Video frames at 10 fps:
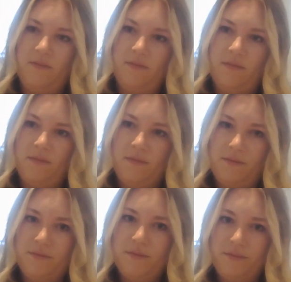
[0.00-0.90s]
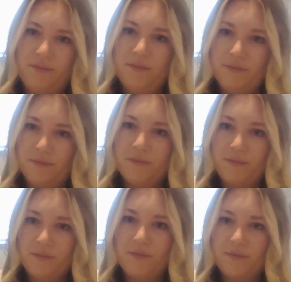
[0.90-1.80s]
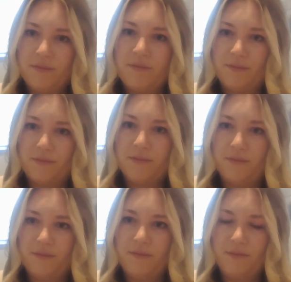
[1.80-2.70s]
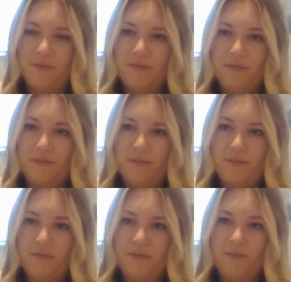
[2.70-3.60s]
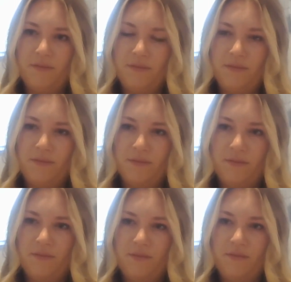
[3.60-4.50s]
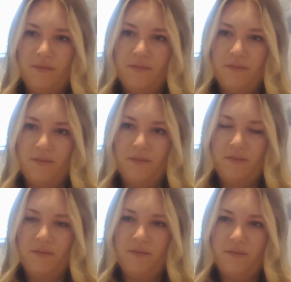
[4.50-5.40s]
No words are spoken by the person on screen.